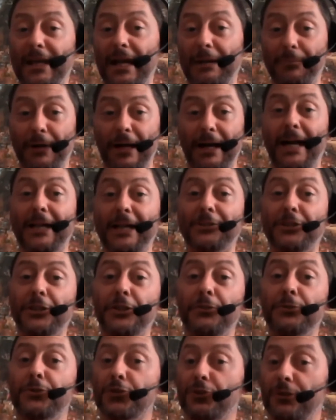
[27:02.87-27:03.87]
but
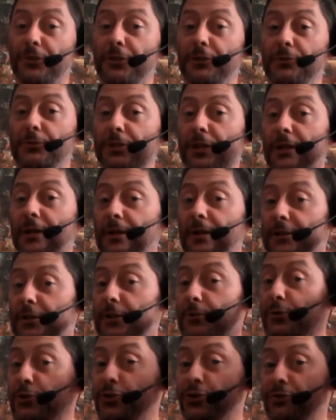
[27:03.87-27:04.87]
actually
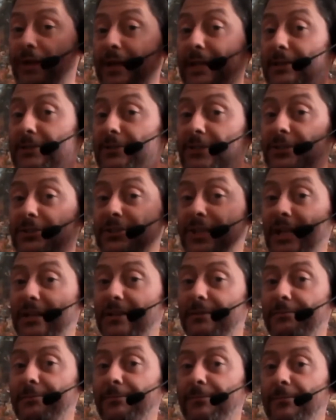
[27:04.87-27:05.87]
use strings instead,
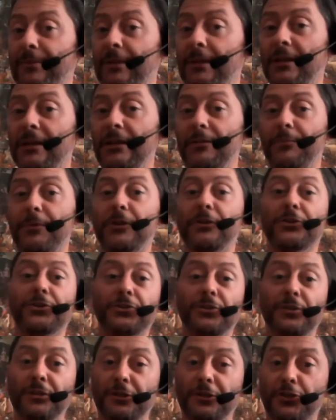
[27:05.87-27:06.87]
because
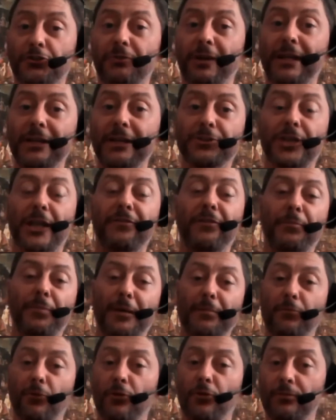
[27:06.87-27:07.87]
the strings give it a
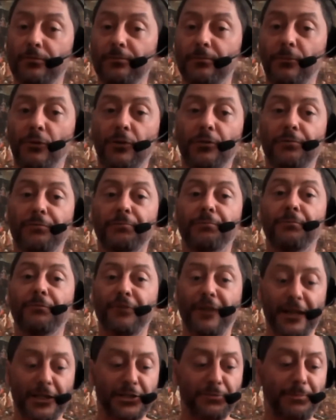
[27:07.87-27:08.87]
bit more
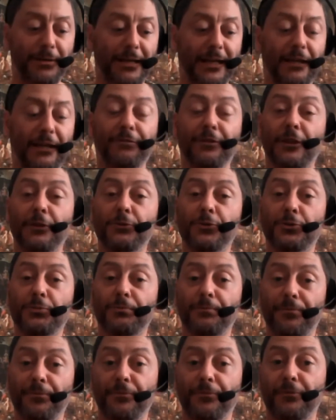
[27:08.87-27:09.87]
flexibility for those.
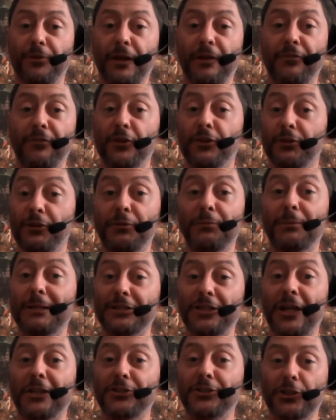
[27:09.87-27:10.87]
But if you're going to be
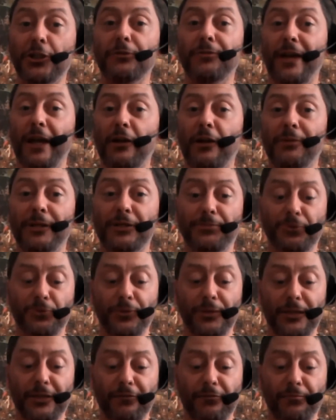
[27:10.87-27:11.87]
changing over helmets
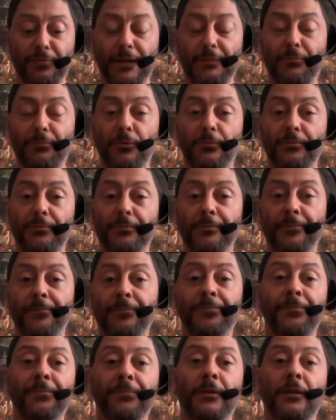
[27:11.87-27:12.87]
between different people,
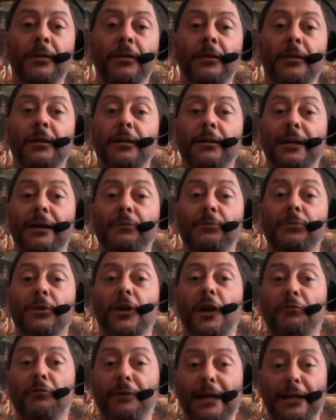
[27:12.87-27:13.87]
a
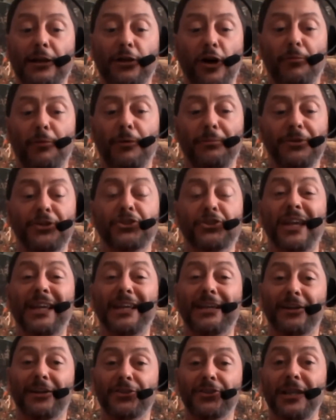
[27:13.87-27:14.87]
really common
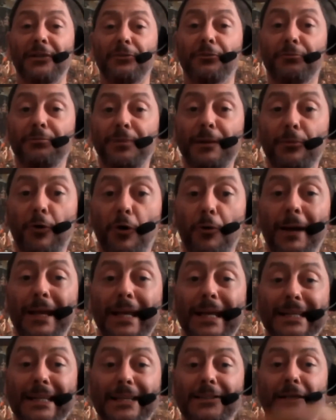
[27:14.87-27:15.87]
mistake I see with people
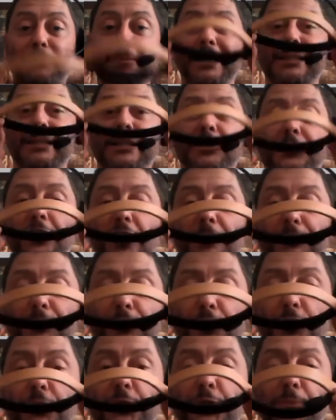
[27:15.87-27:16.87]
making it is they make these cups
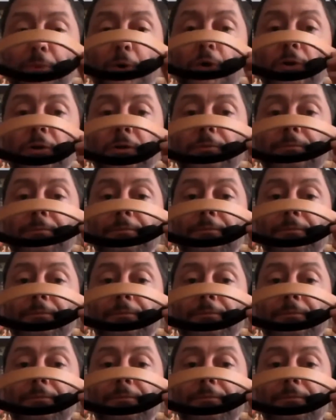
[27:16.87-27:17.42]
too small.